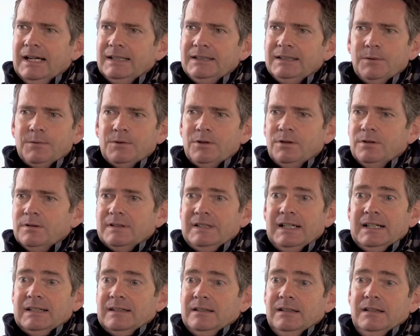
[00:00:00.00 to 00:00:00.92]
and of course
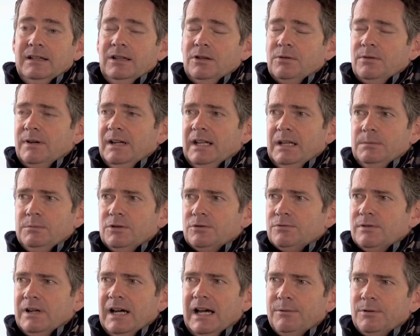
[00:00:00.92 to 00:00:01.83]
that's an incredible
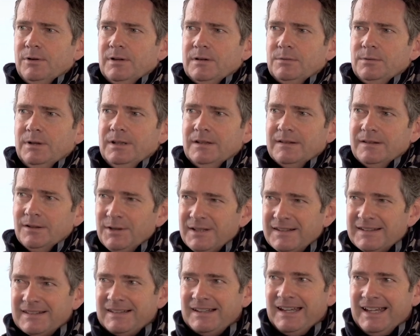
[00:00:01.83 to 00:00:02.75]
driver as well. So
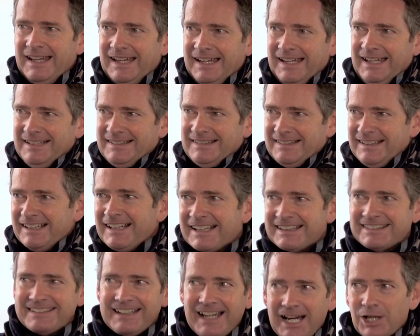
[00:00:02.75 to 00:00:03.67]
it's mm -hmm. it's an
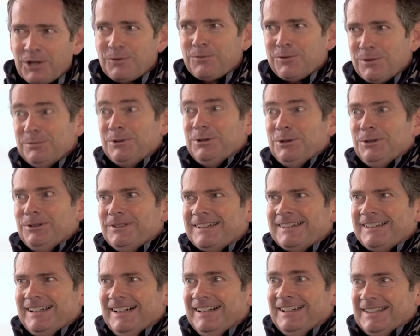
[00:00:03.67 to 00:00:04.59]
attack from all
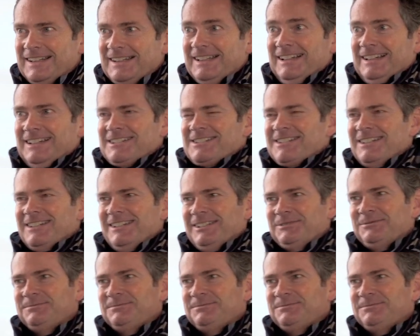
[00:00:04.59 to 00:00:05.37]
sides actually. Mm